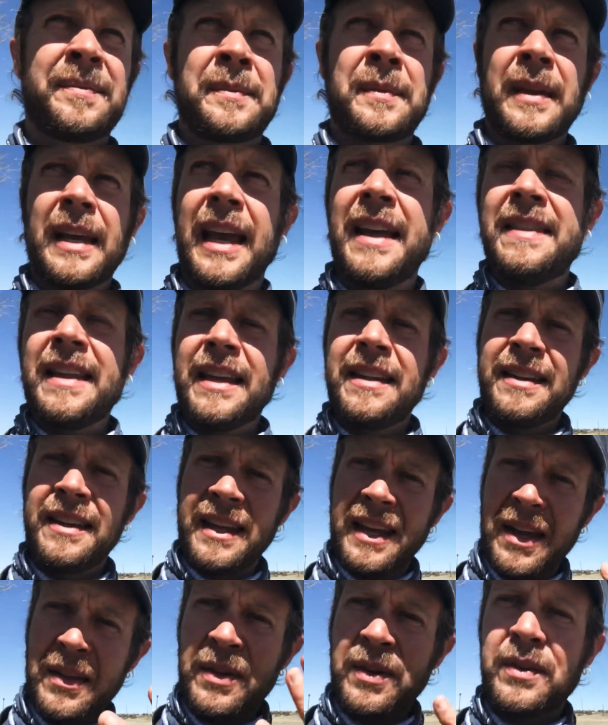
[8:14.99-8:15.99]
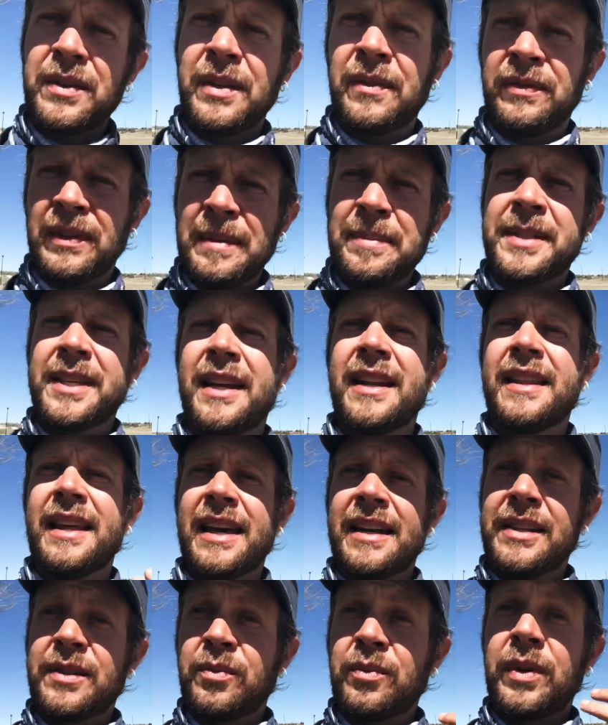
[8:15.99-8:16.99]
And then the flip side of that
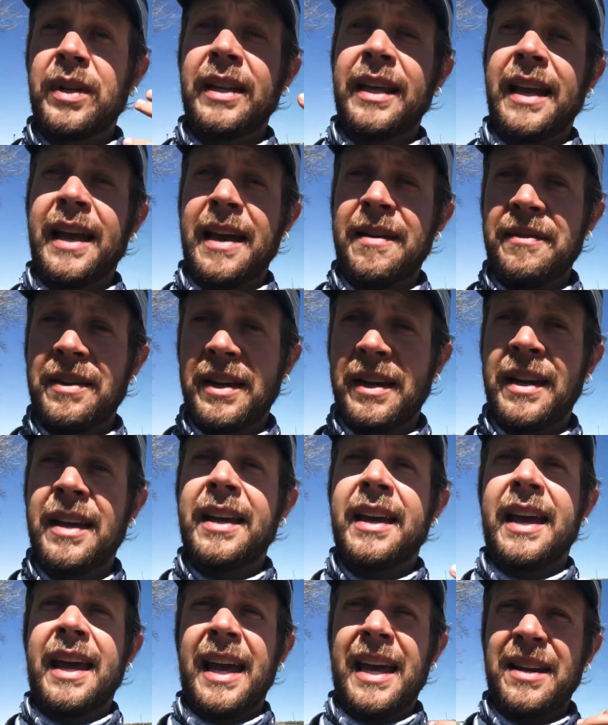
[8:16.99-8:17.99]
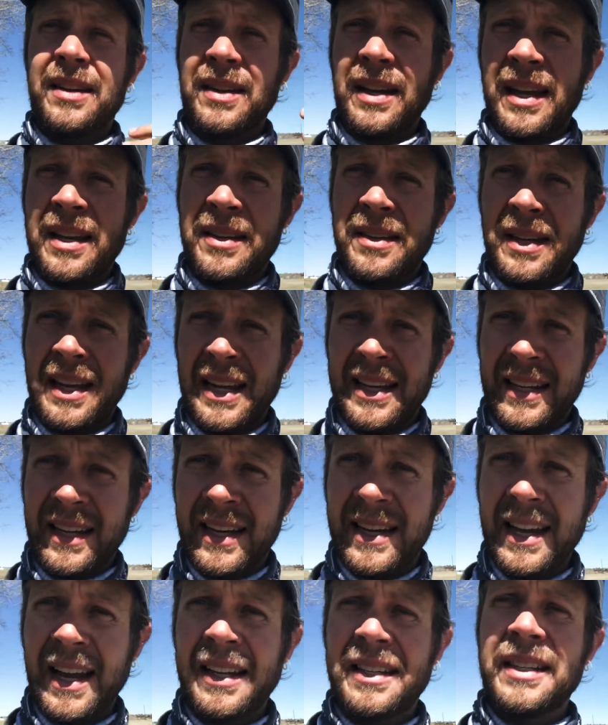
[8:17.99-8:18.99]
is really having and
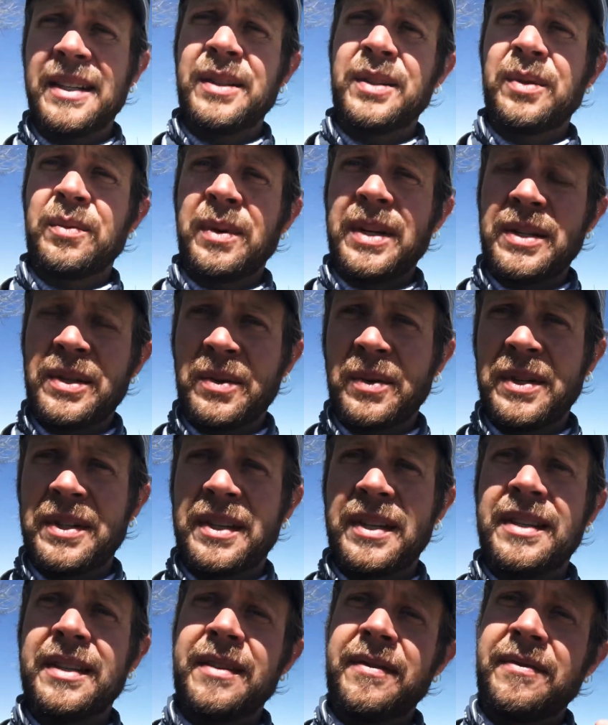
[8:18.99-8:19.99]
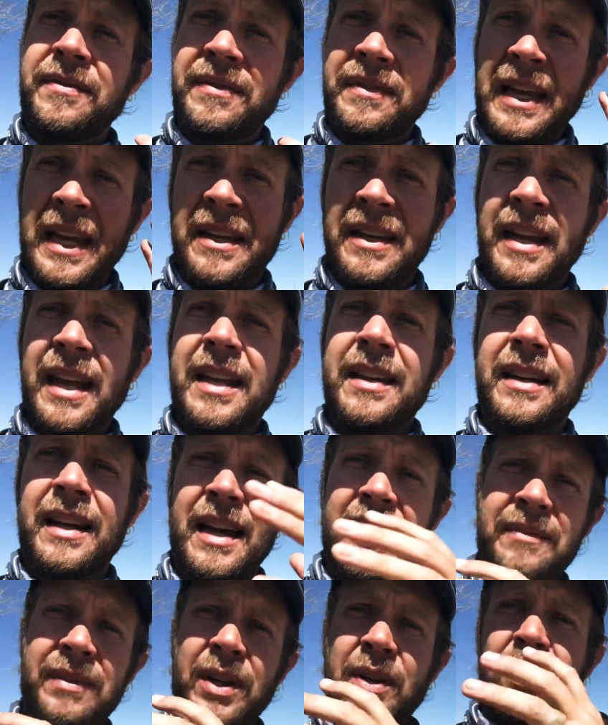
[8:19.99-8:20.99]
connecting to resources and kind
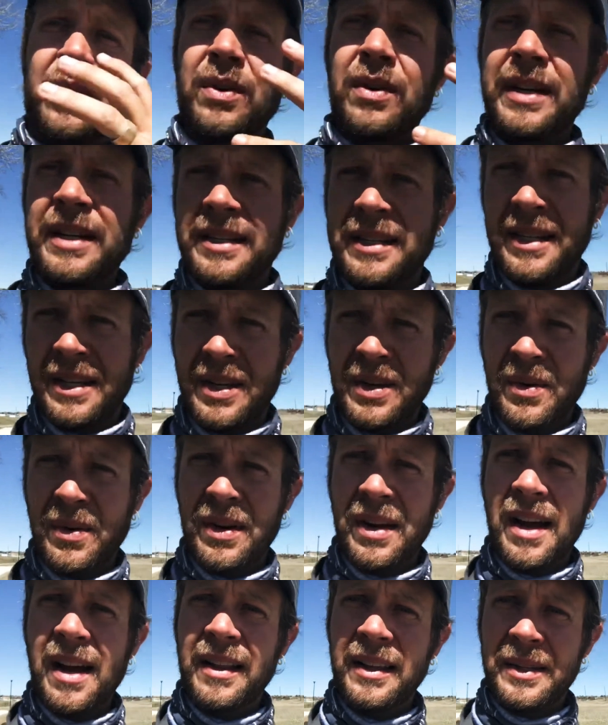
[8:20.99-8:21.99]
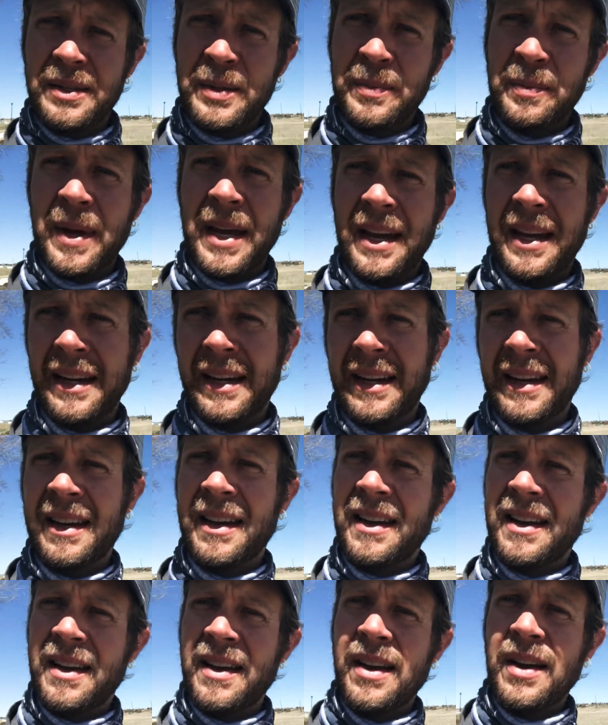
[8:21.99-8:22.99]
of increasing your knowledge bank
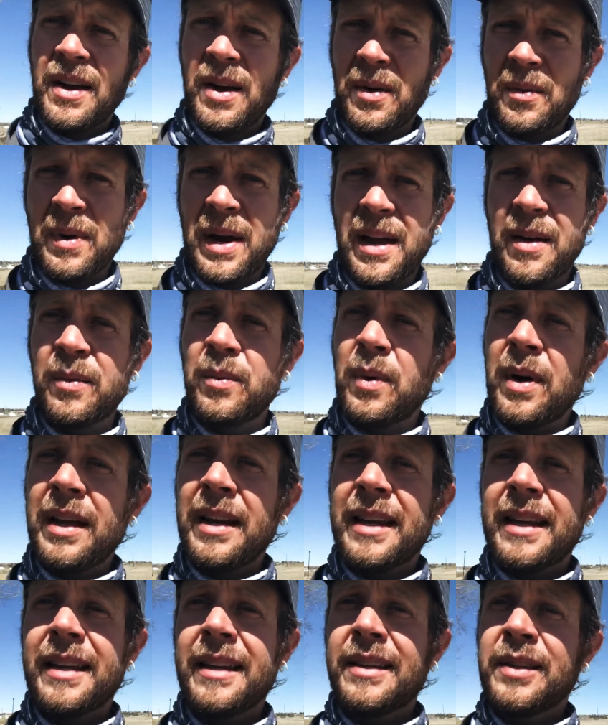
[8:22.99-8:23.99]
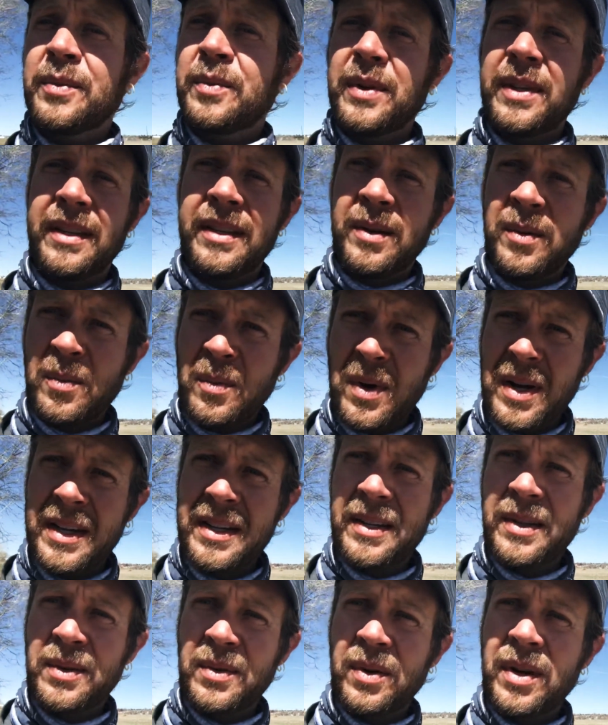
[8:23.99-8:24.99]
around what is within a 1 to
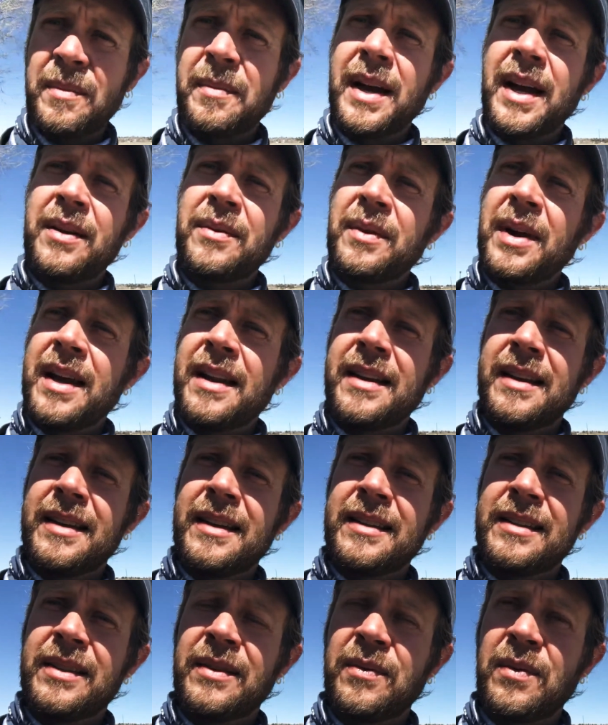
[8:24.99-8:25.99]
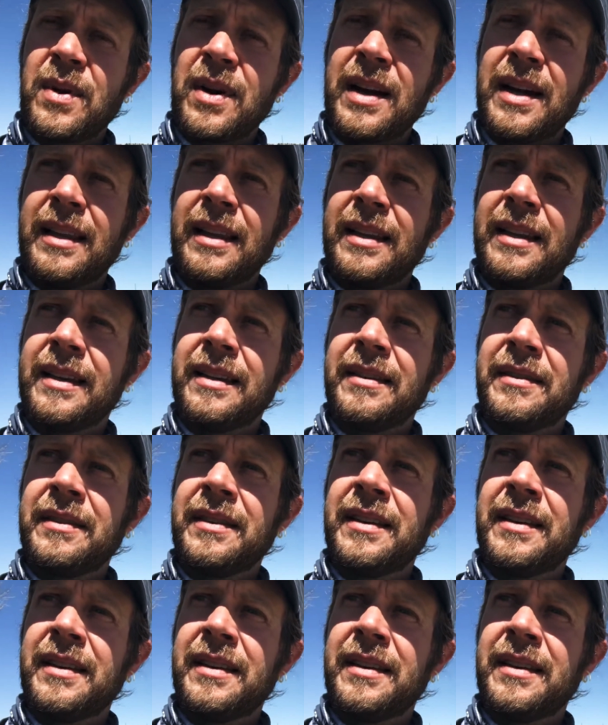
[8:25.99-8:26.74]
3 mile radius of where I live